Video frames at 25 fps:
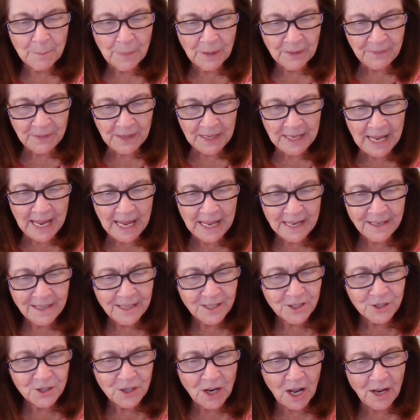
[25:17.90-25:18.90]
But the
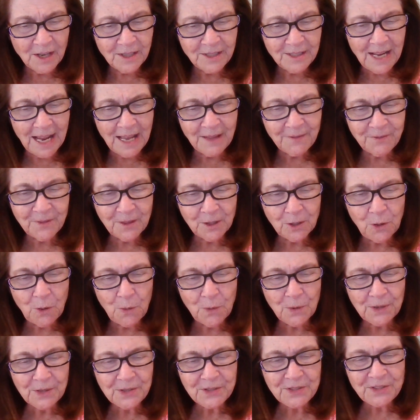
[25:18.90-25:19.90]
end is not yet, the
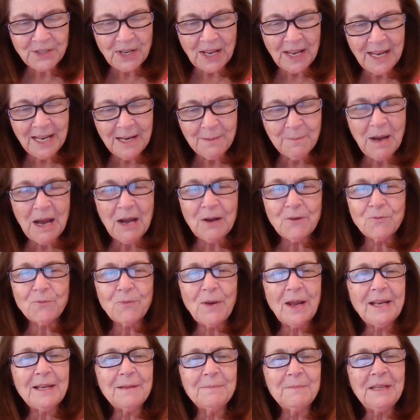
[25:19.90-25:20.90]
Lord is saying. My
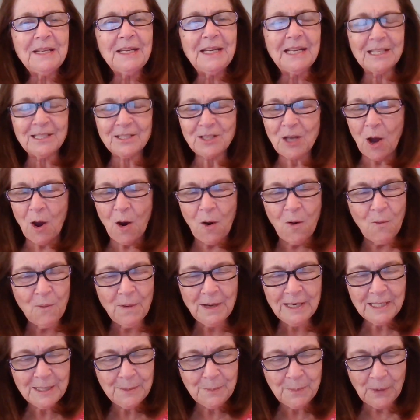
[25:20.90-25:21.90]
remnant is
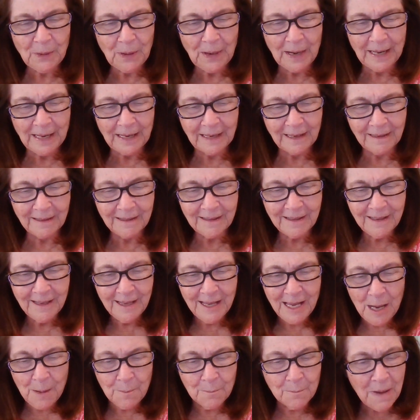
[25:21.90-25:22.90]
always praying.
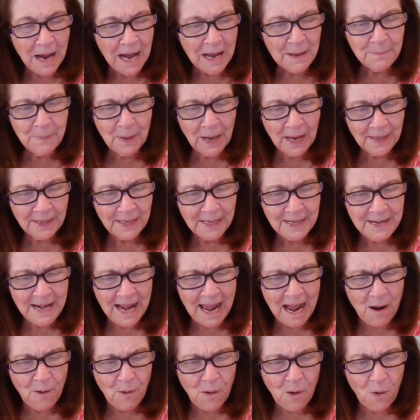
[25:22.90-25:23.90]
My body
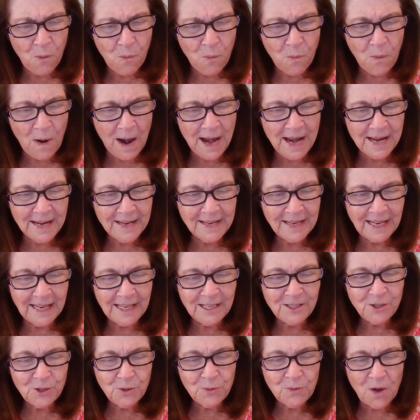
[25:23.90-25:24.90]
now awake
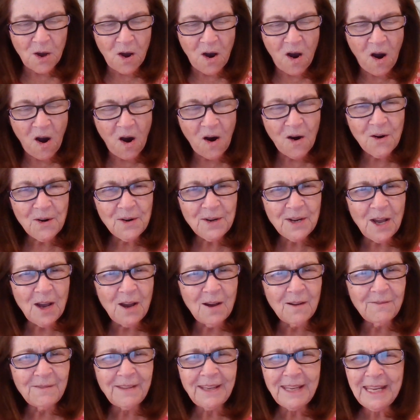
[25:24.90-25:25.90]
into the heart
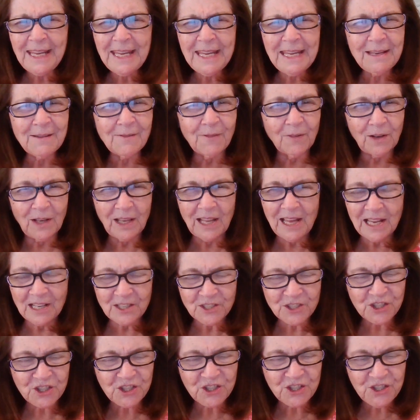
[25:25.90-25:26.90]
of evil,
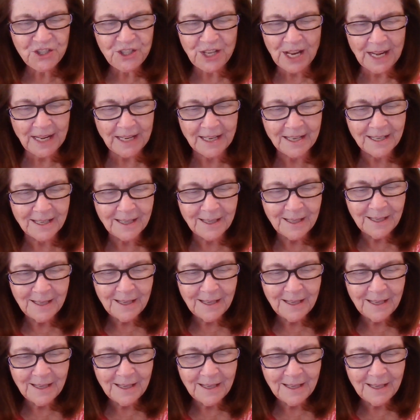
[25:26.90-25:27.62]
a stake.